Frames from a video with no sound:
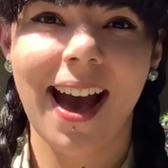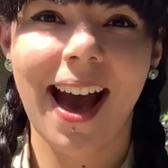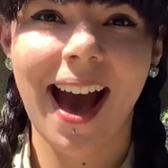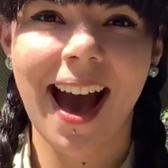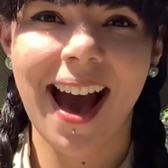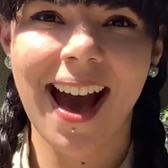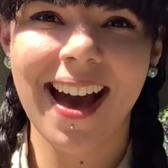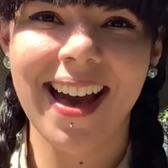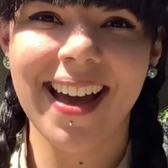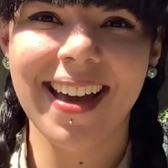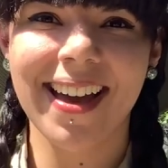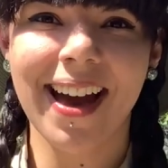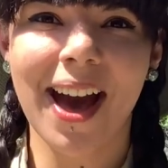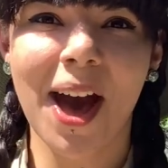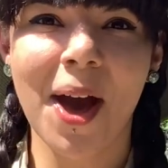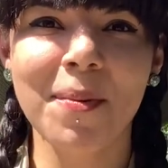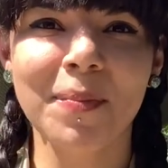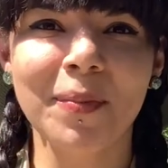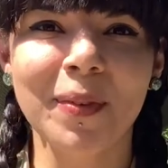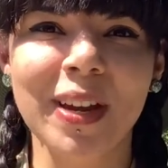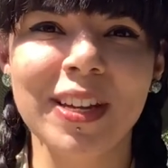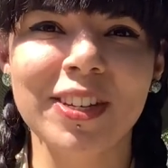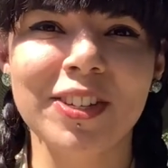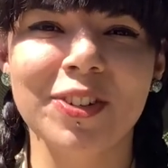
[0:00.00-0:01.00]
Hi,
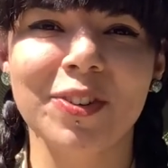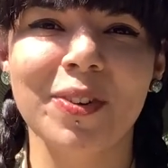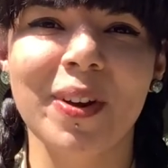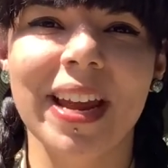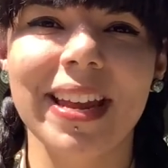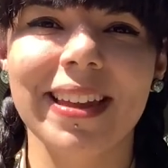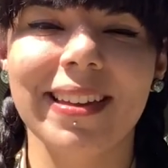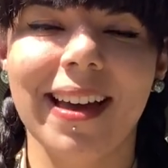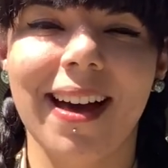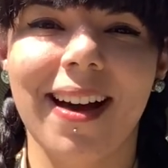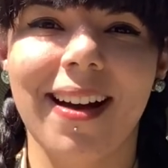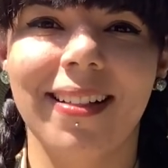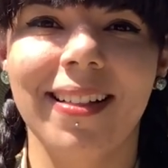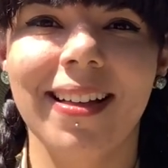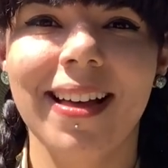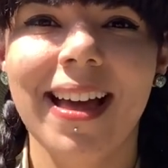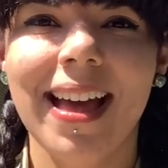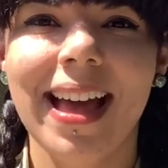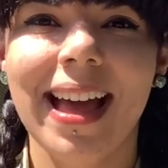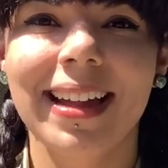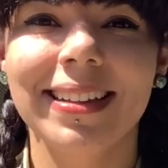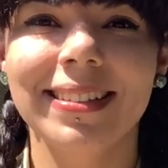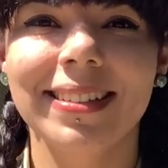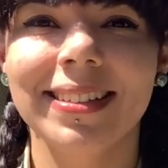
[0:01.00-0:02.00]
I'm Ranger Rangel,
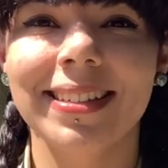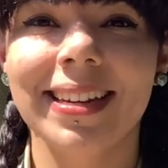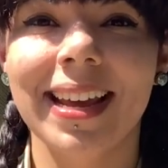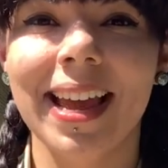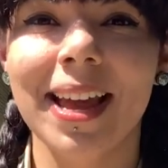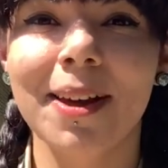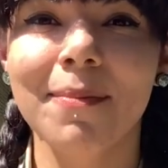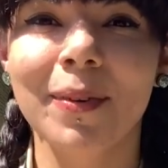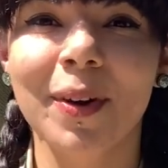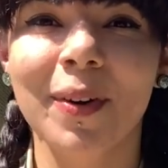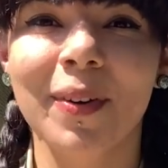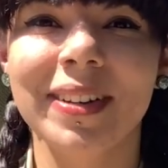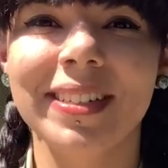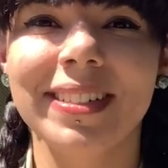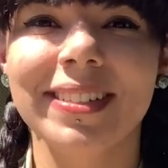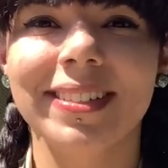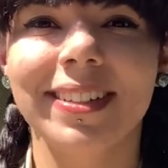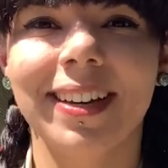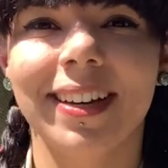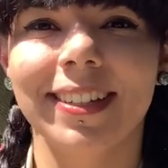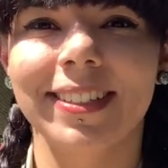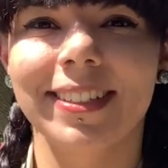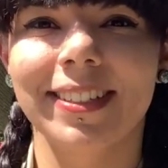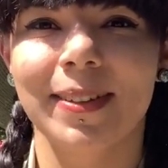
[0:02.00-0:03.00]
and today I'm going to
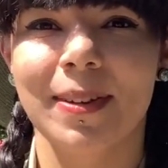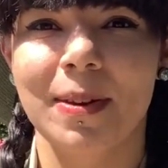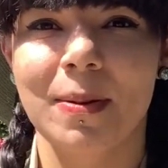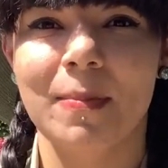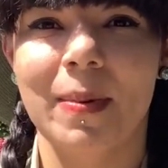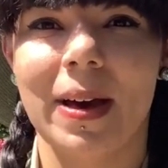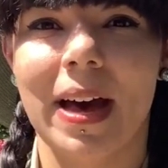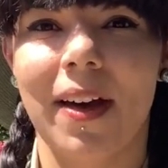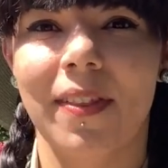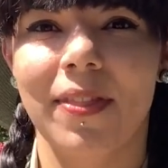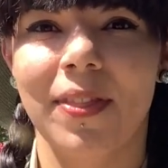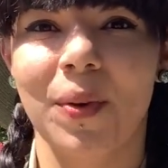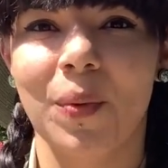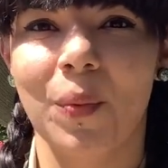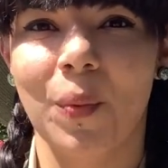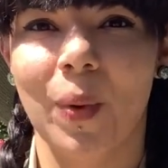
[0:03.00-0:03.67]
talk to you about the